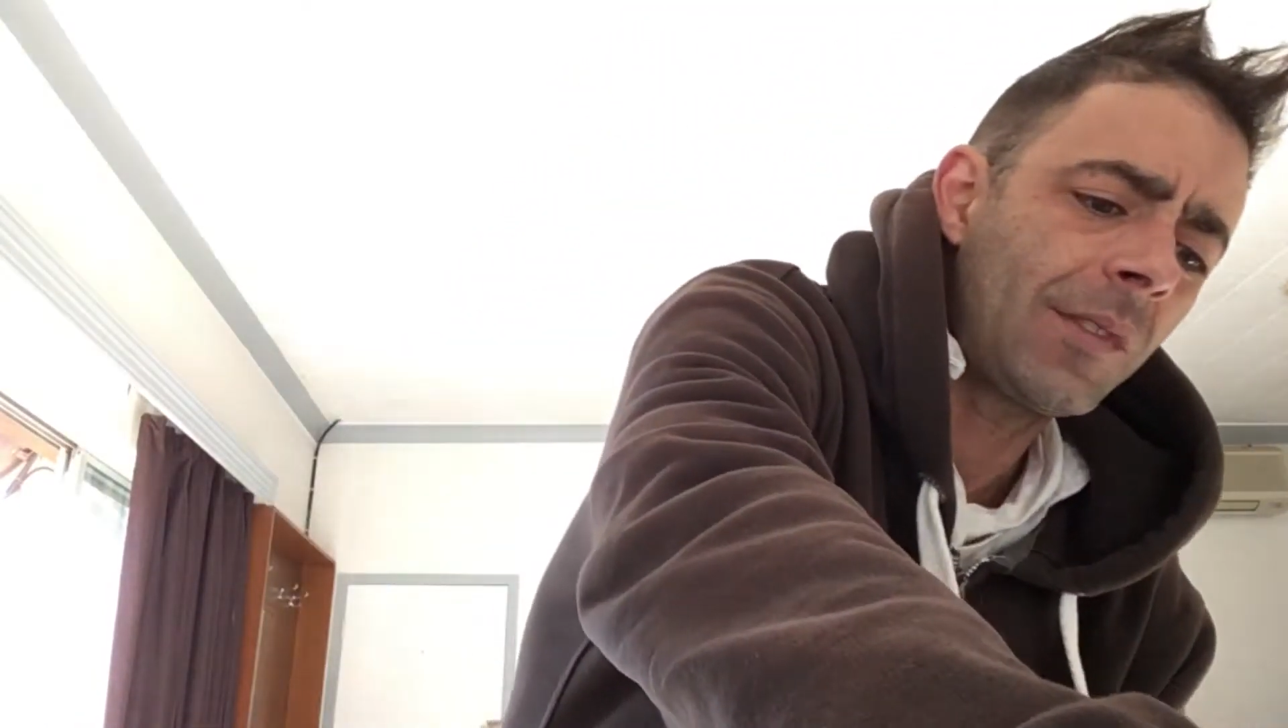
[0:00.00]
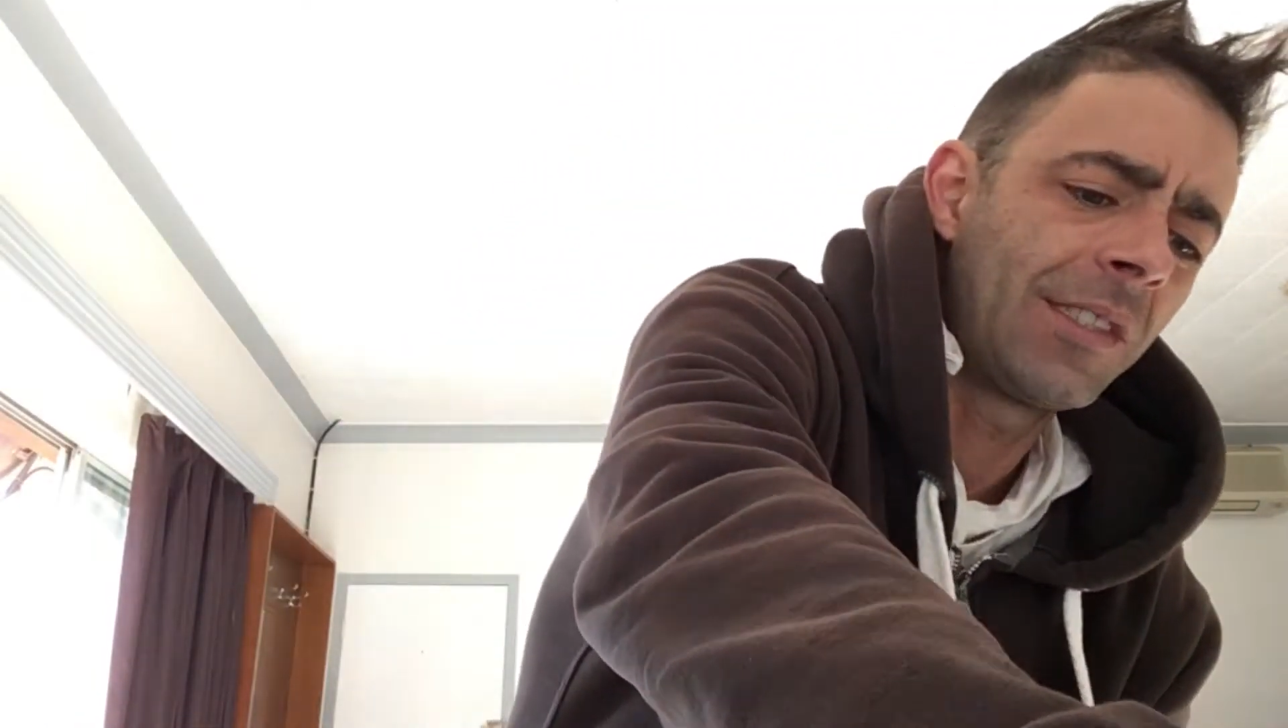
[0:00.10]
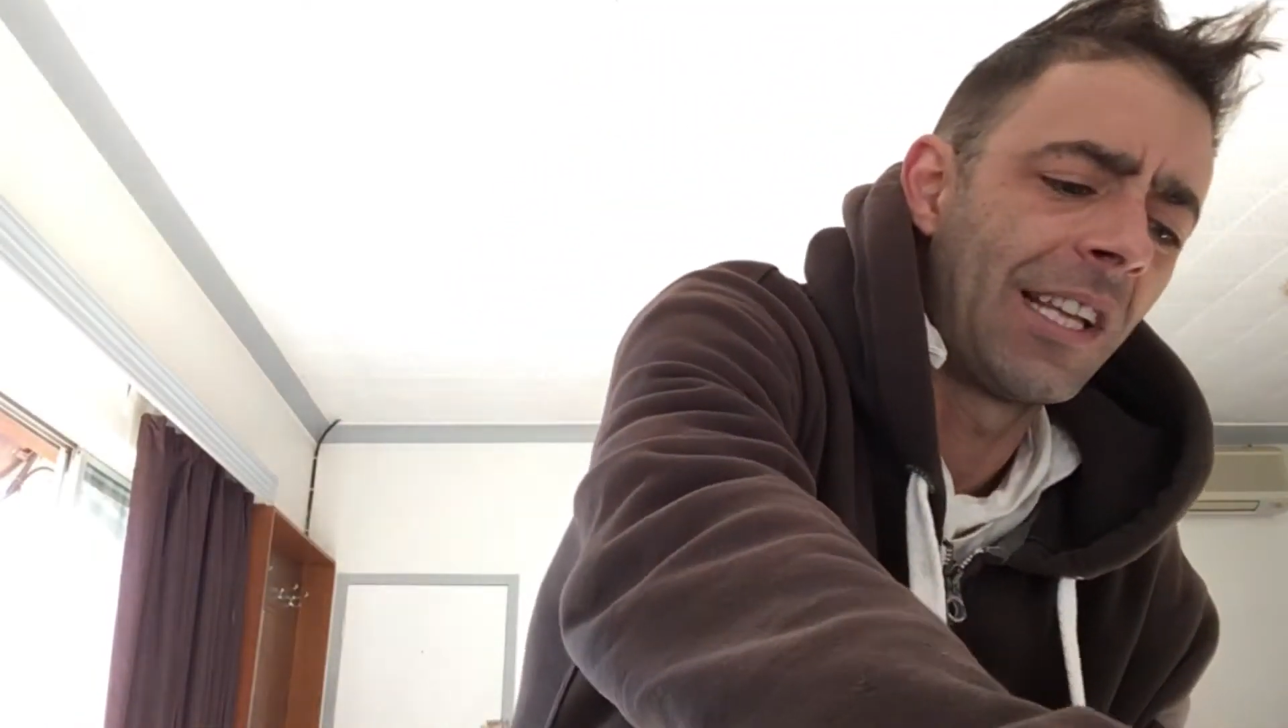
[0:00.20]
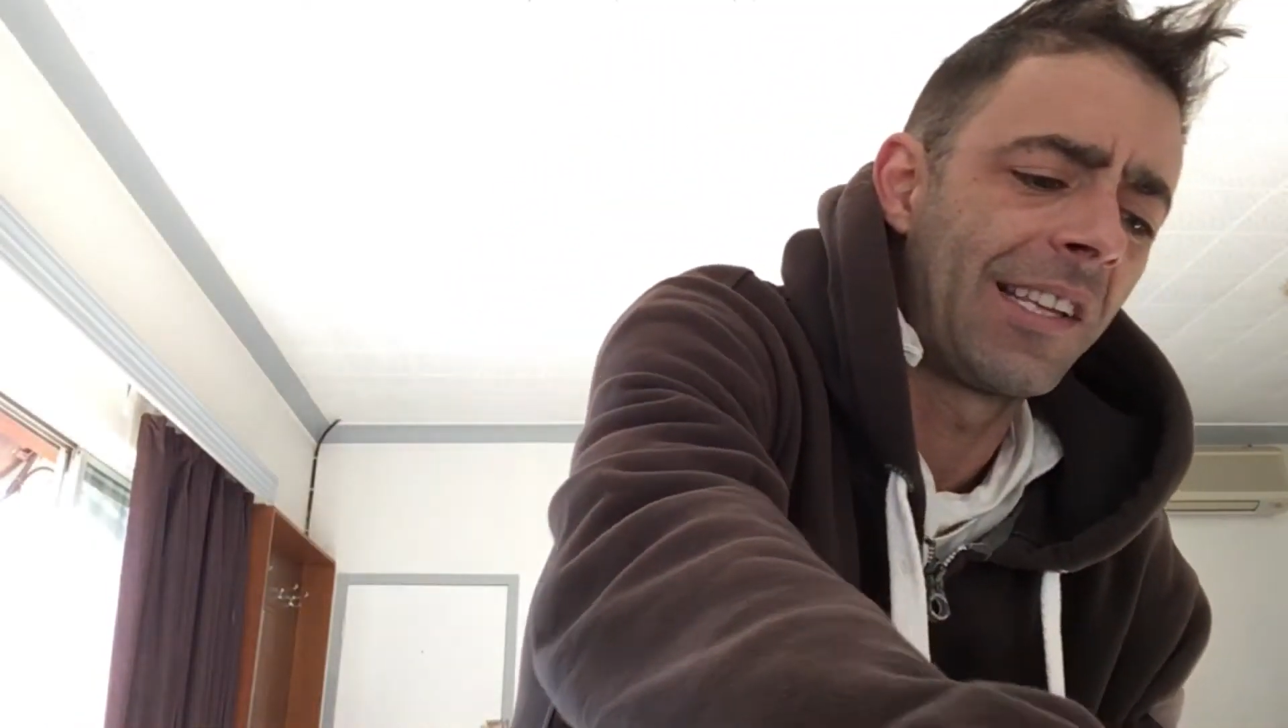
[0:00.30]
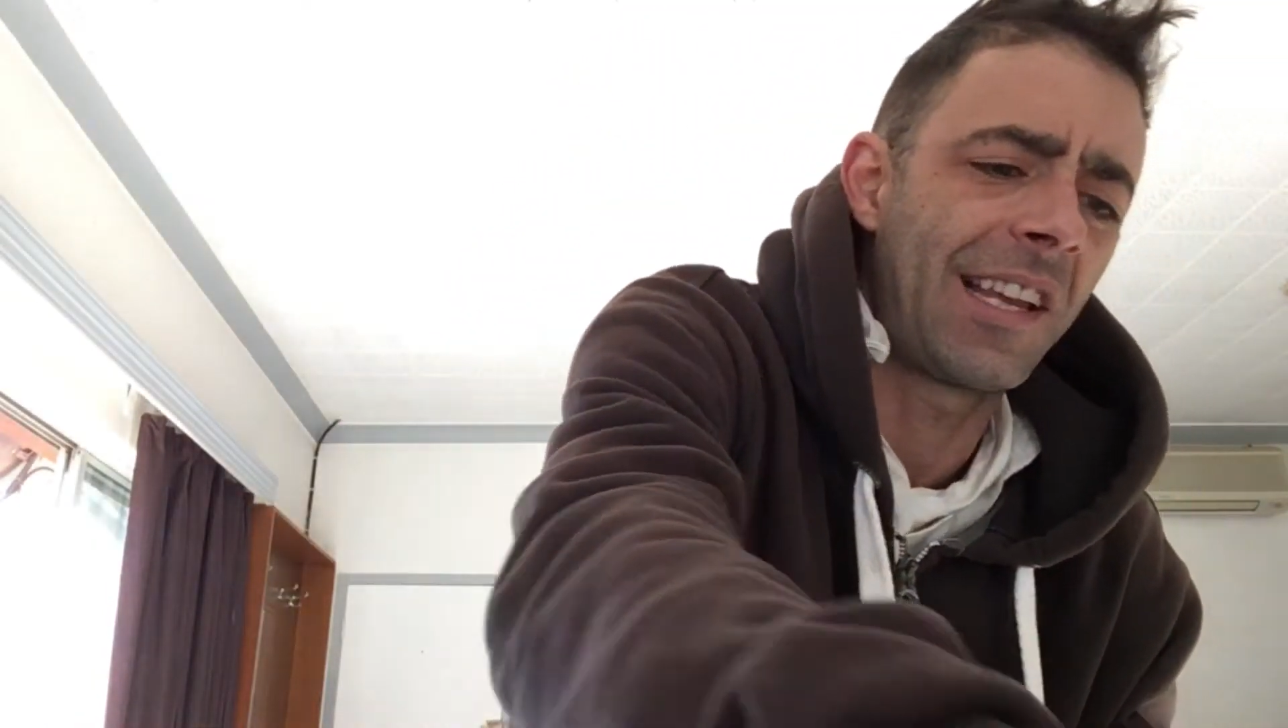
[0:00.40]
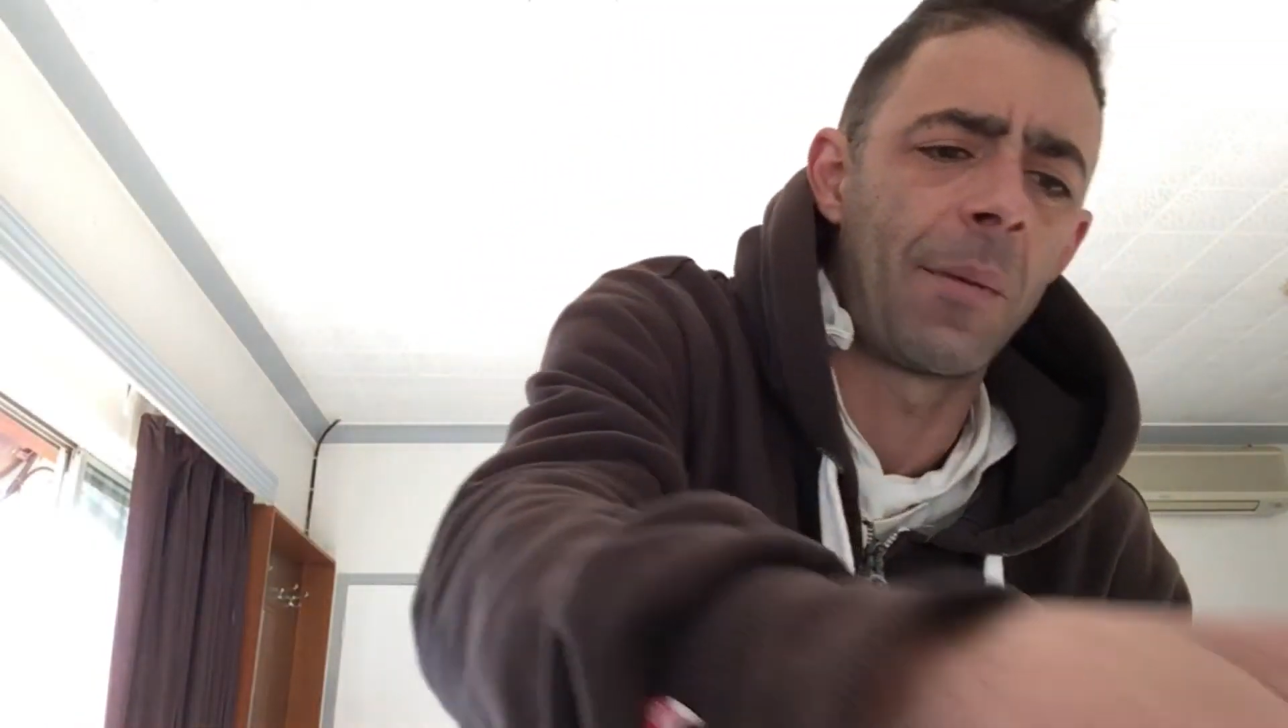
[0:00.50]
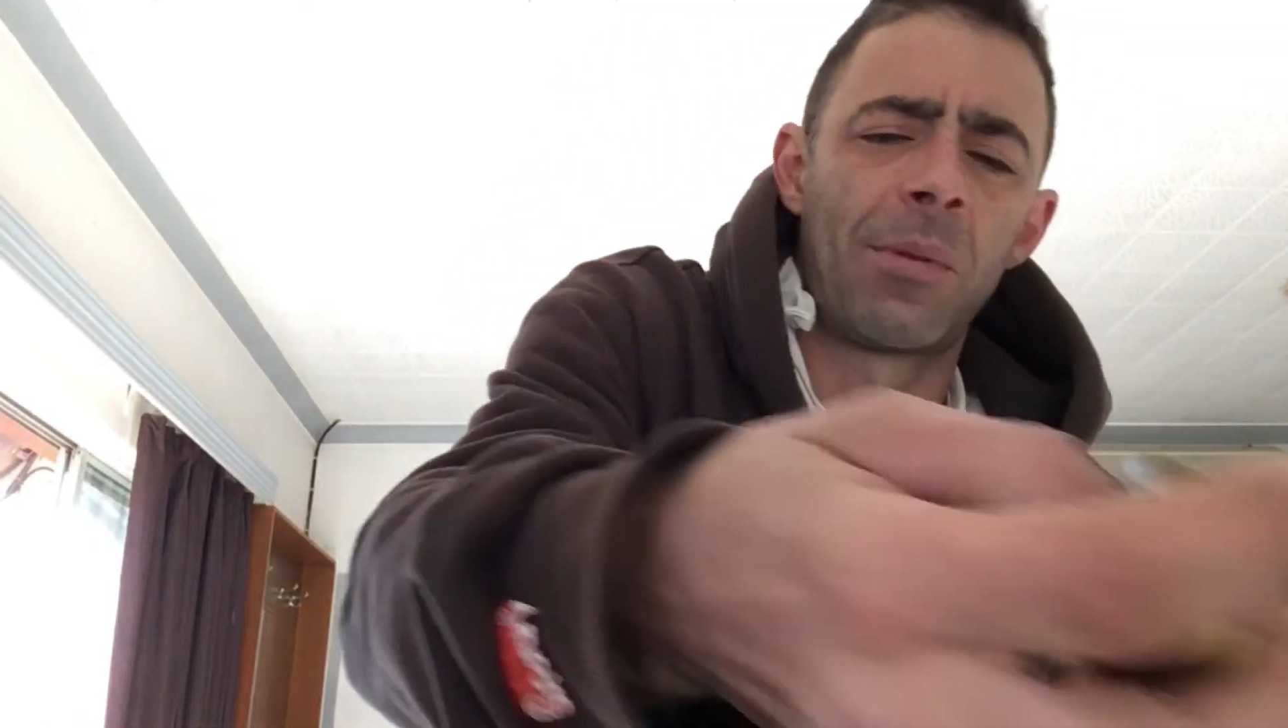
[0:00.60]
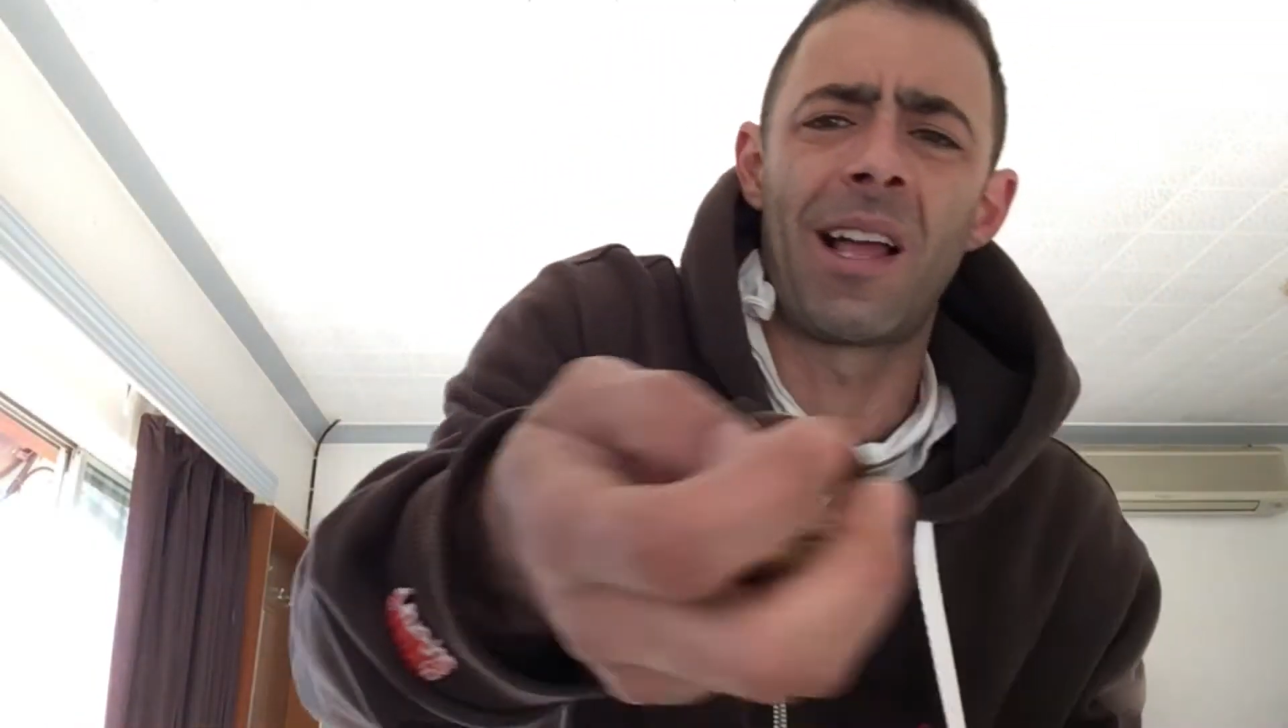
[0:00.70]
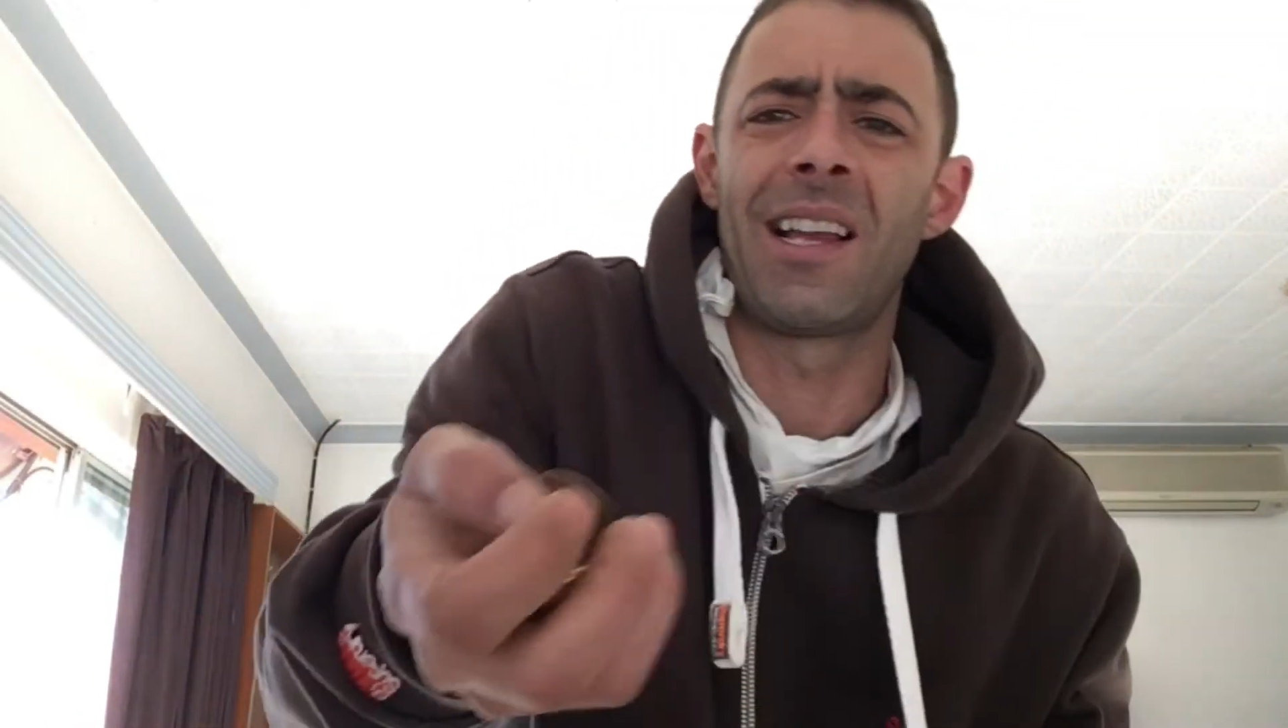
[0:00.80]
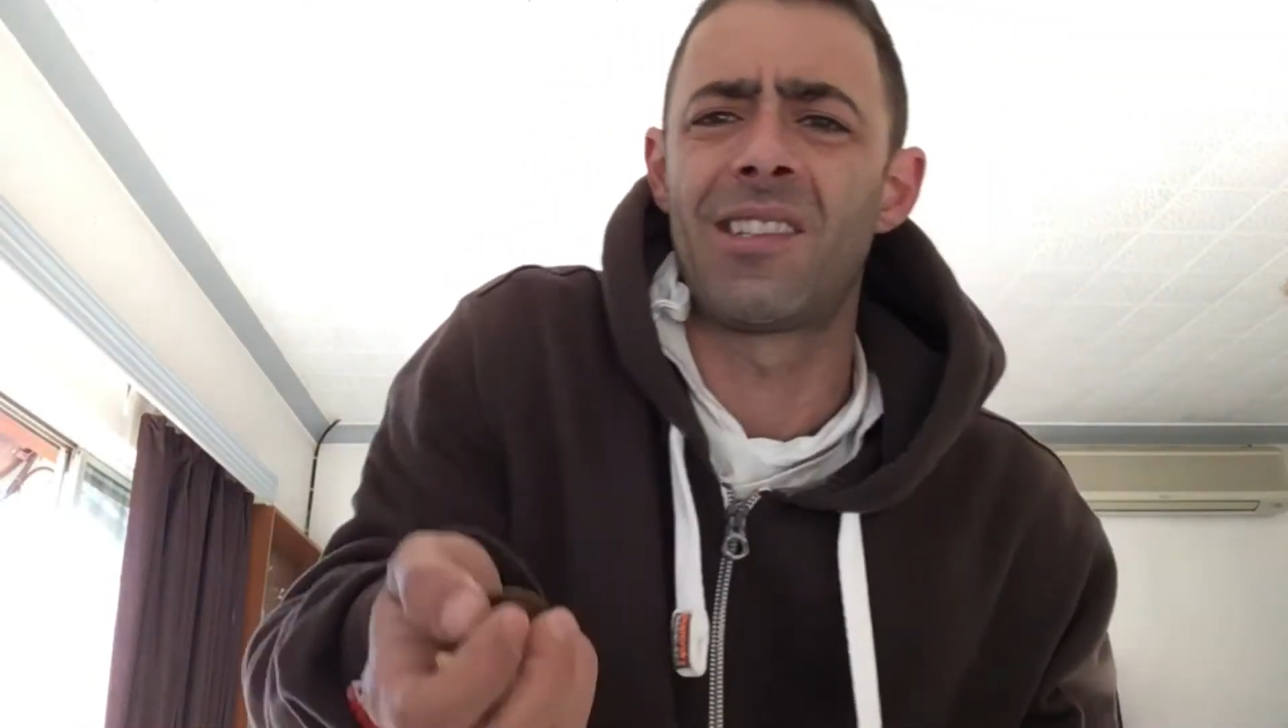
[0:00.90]
So same
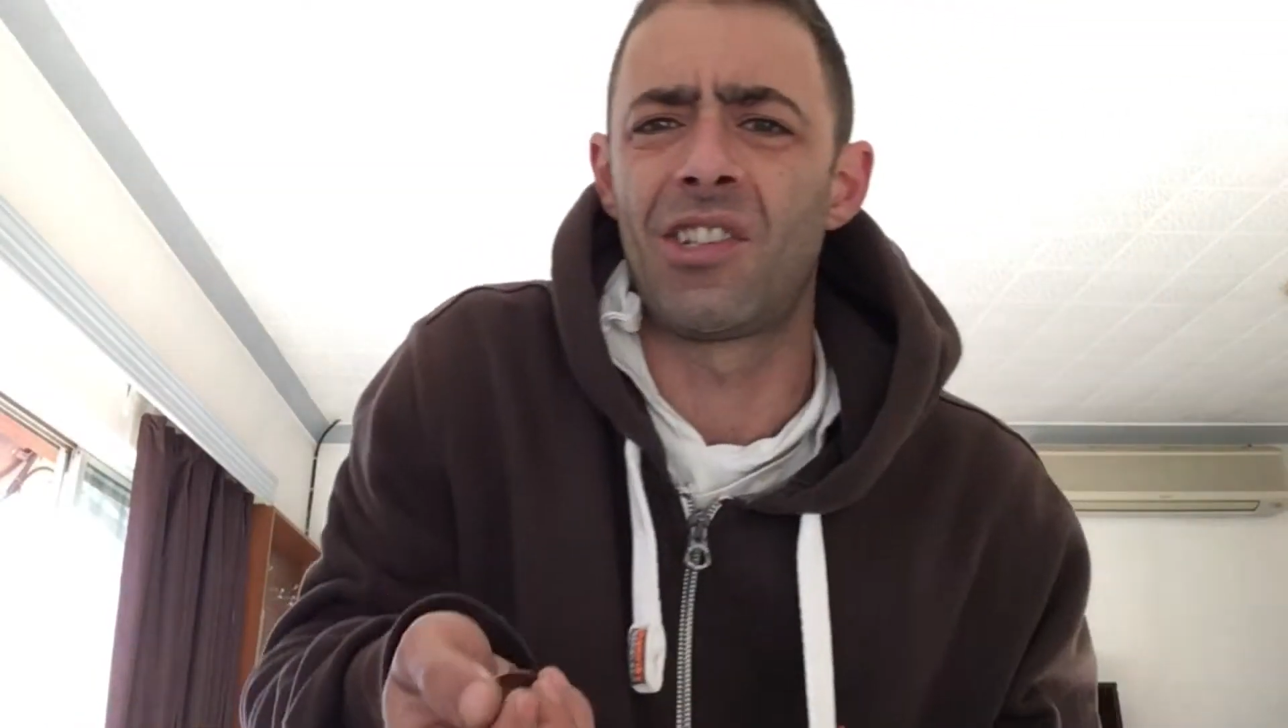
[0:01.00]
place.